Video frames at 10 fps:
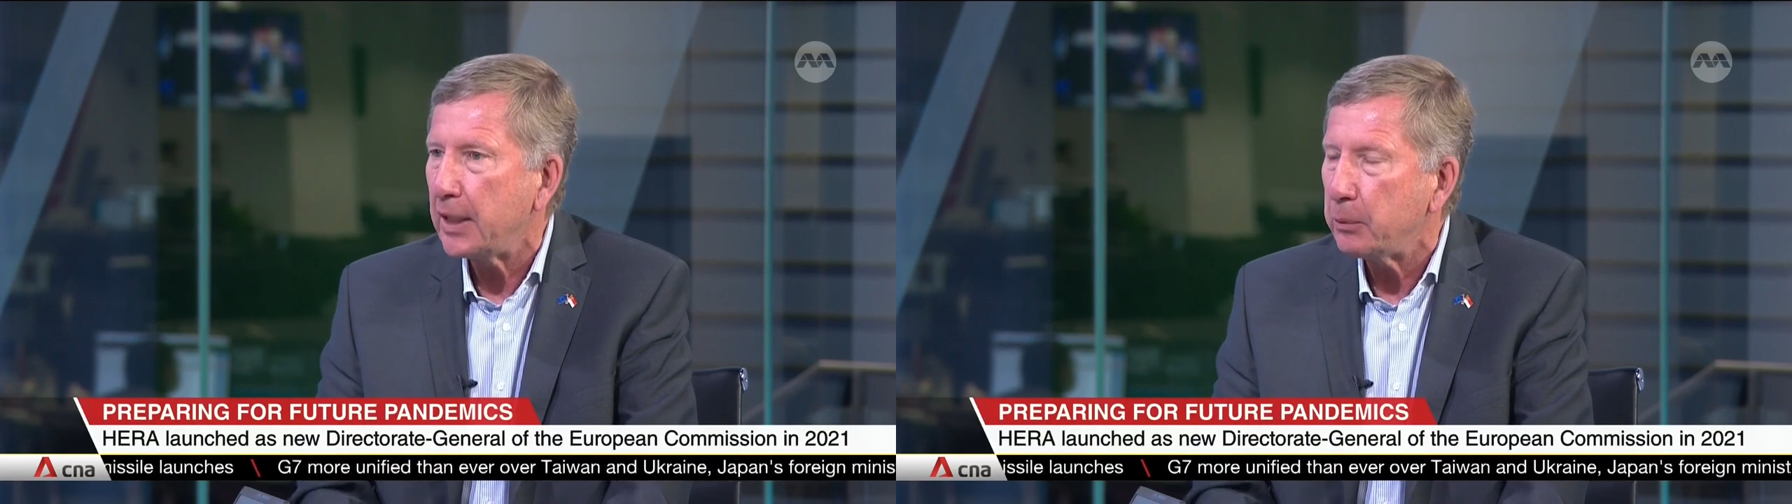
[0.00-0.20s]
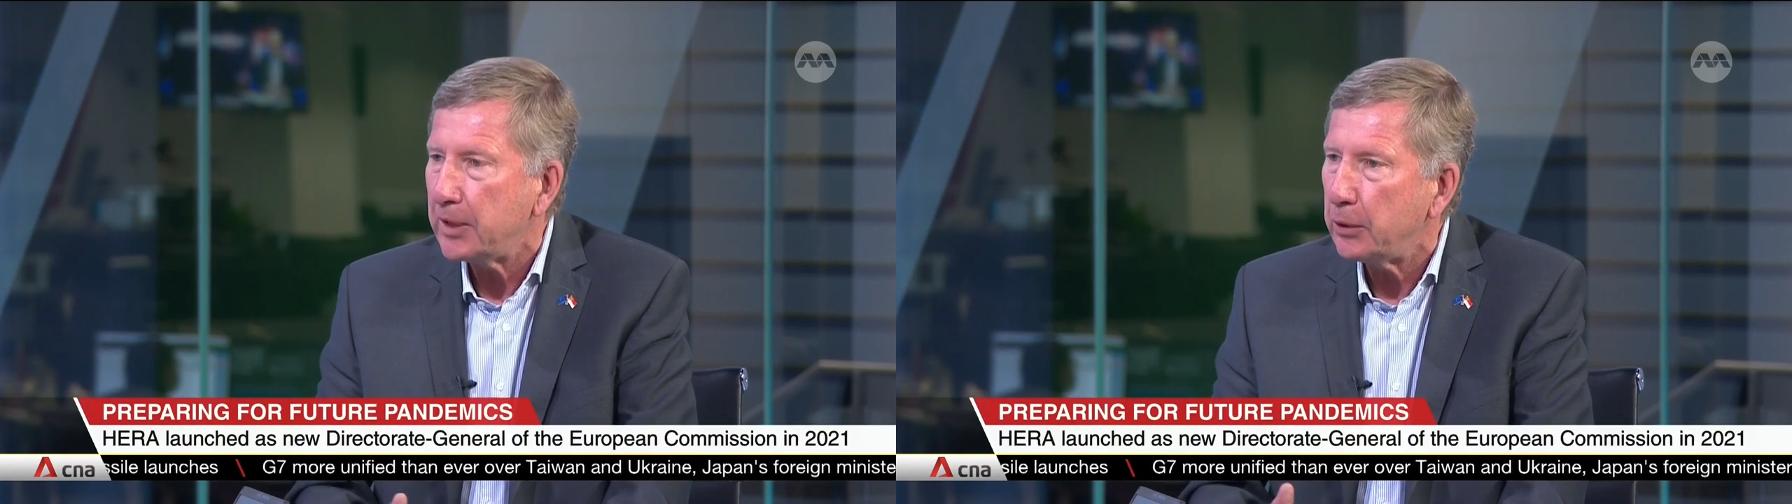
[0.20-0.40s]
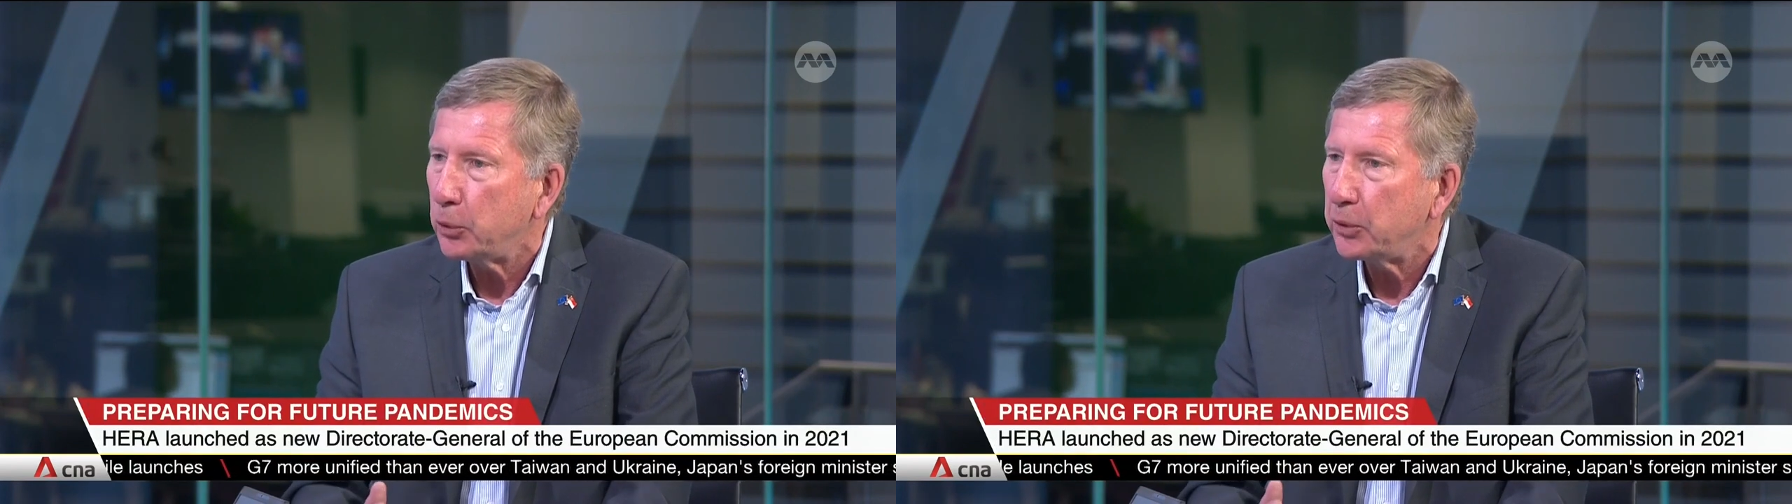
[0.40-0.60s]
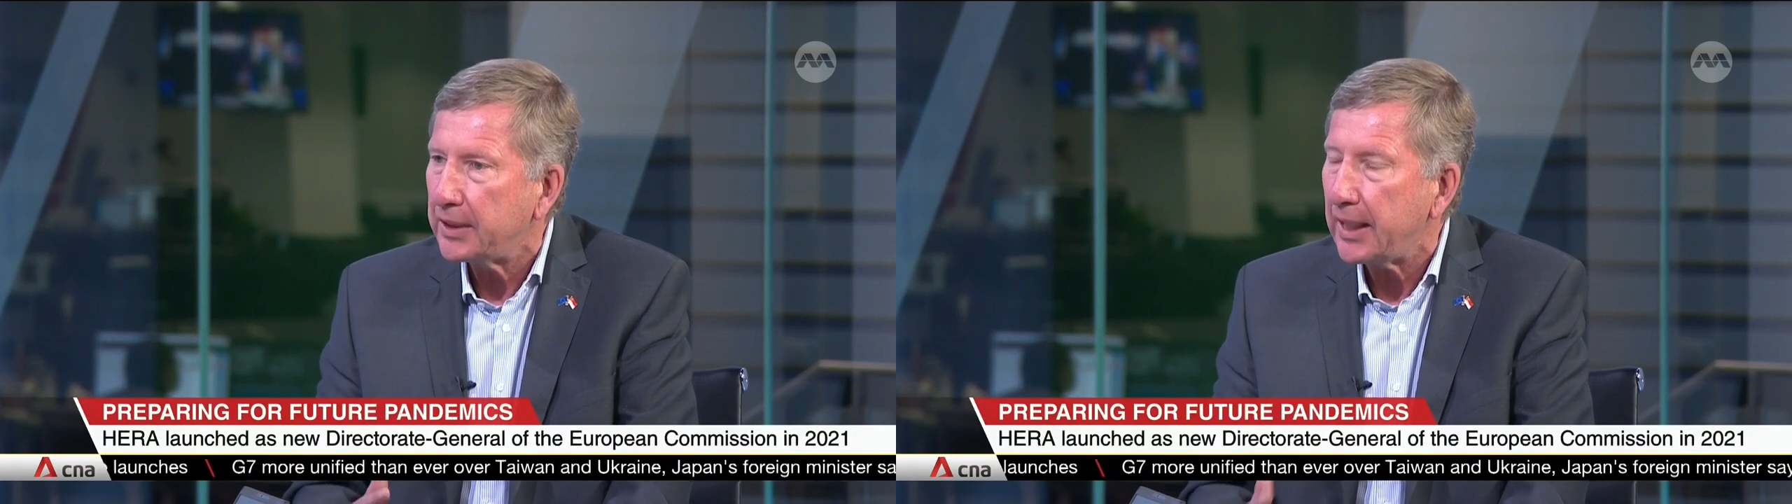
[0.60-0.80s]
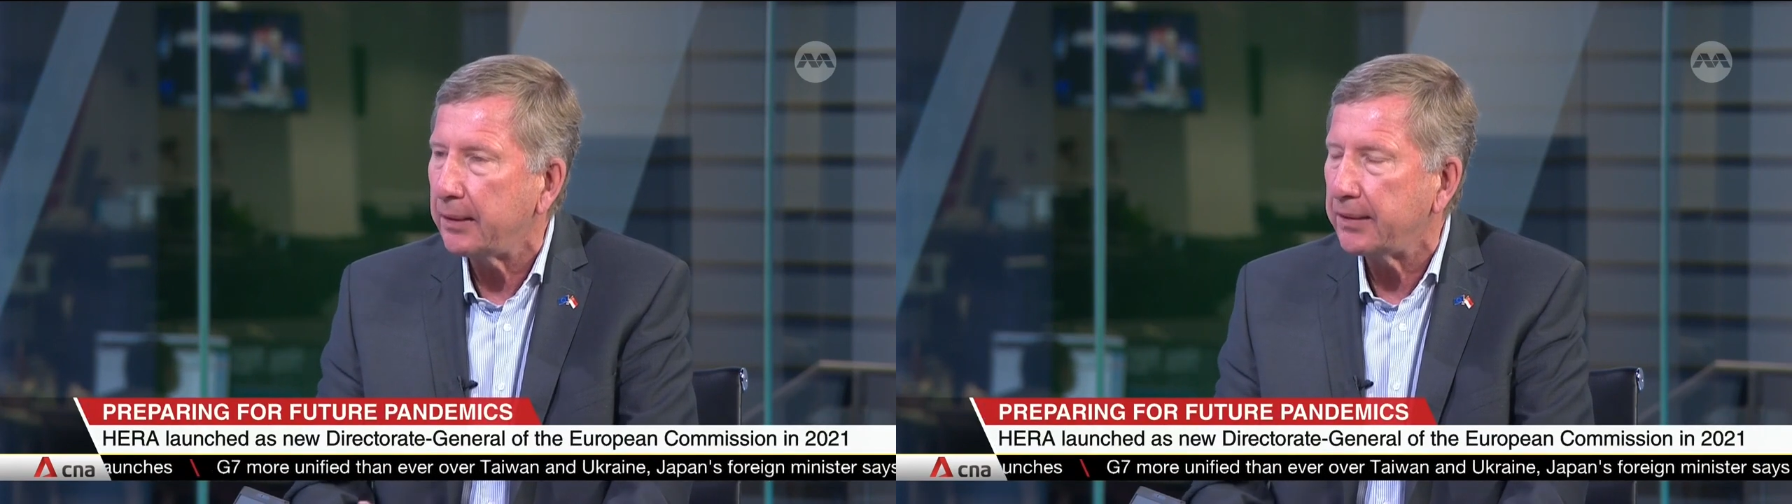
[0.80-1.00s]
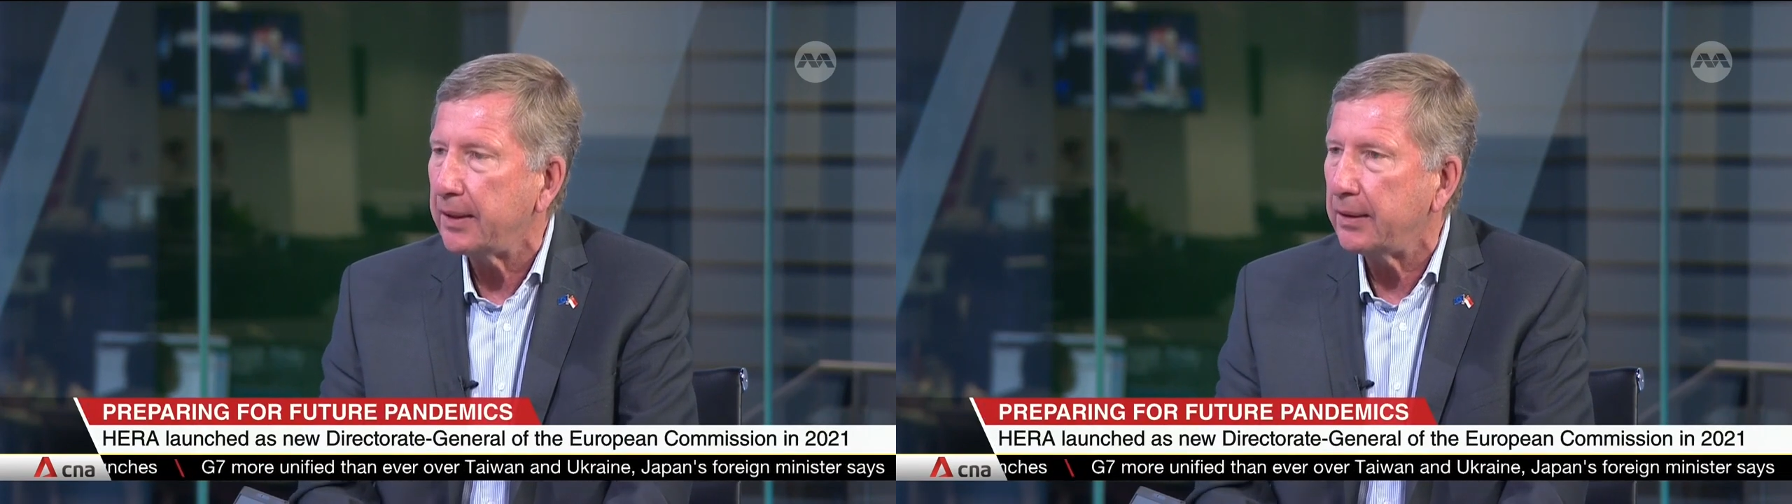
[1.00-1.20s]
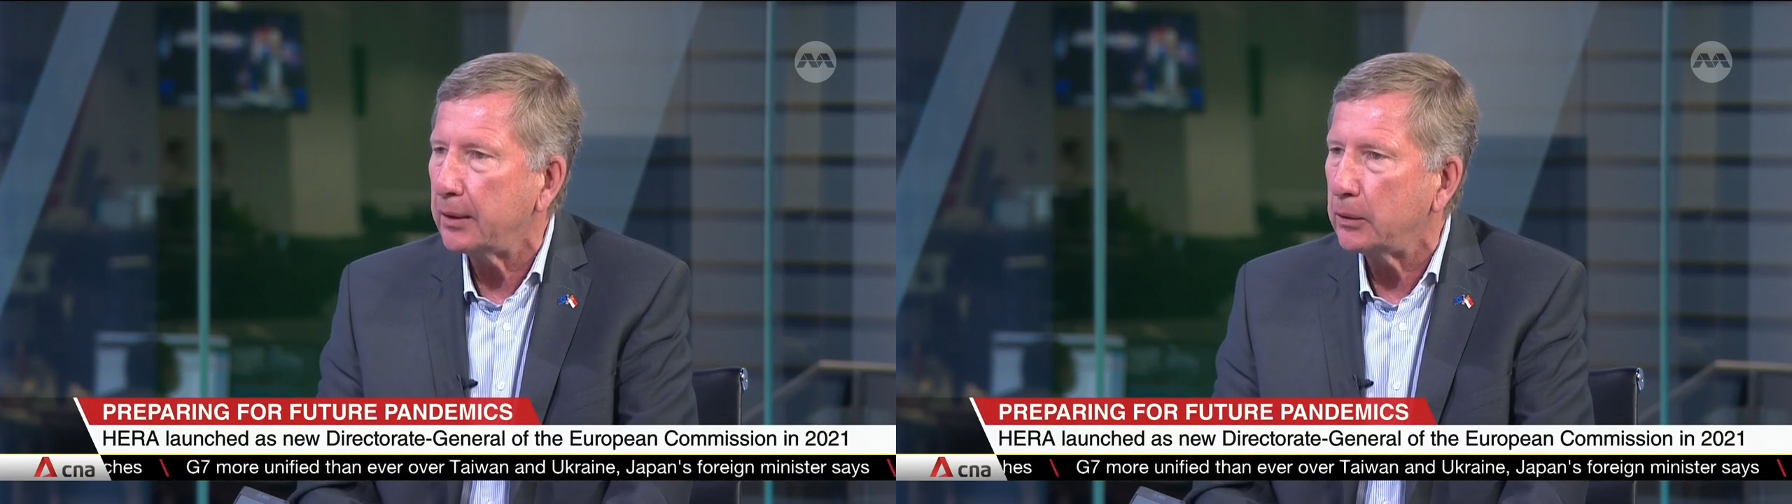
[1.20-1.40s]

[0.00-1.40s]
and we need to take that